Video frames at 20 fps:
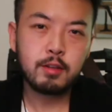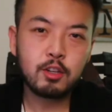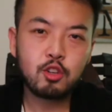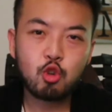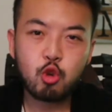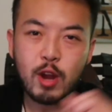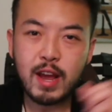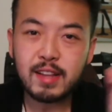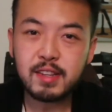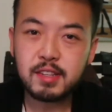The
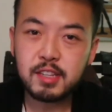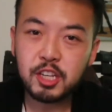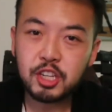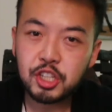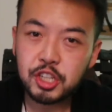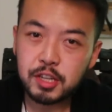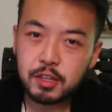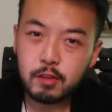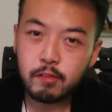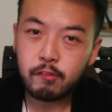
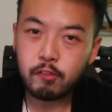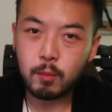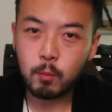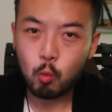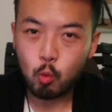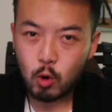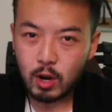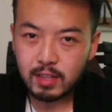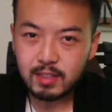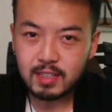transition
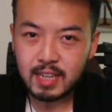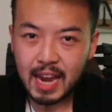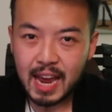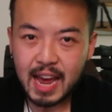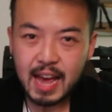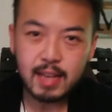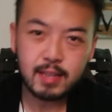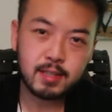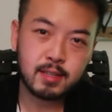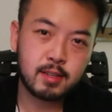from one
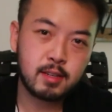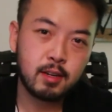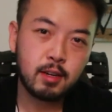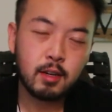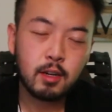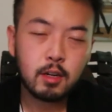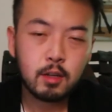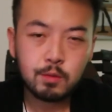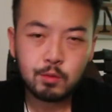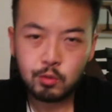task
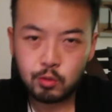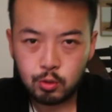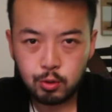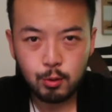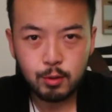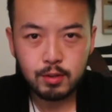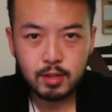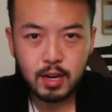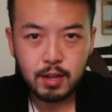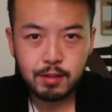
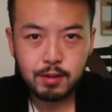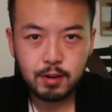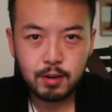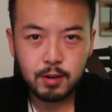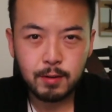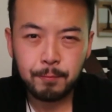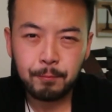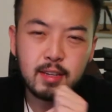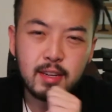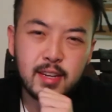to
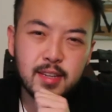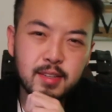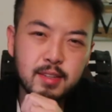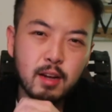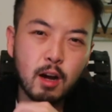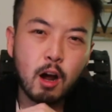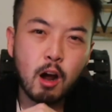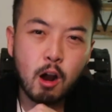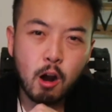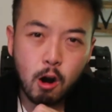another is
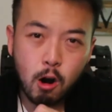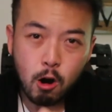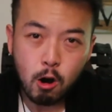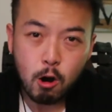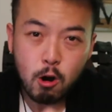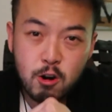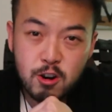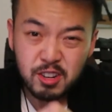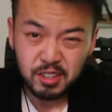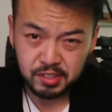the
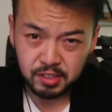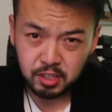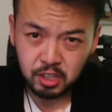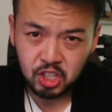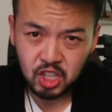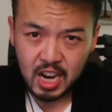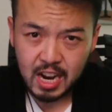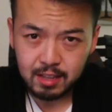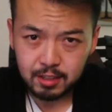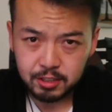
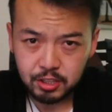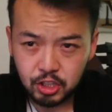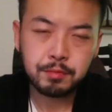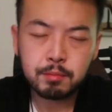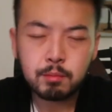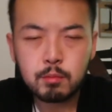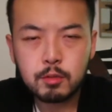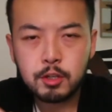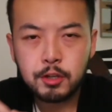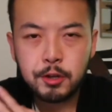hardest
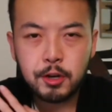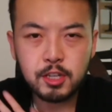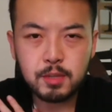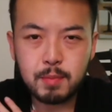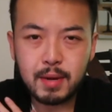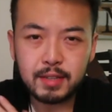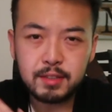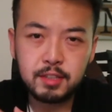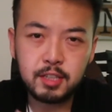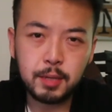challenge. Here's
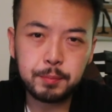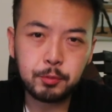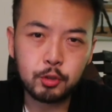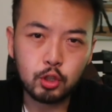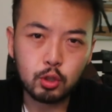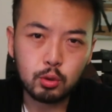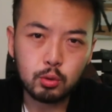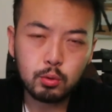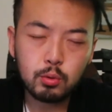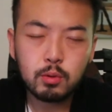my tip
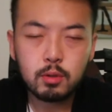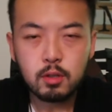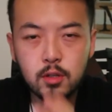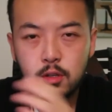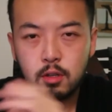to you.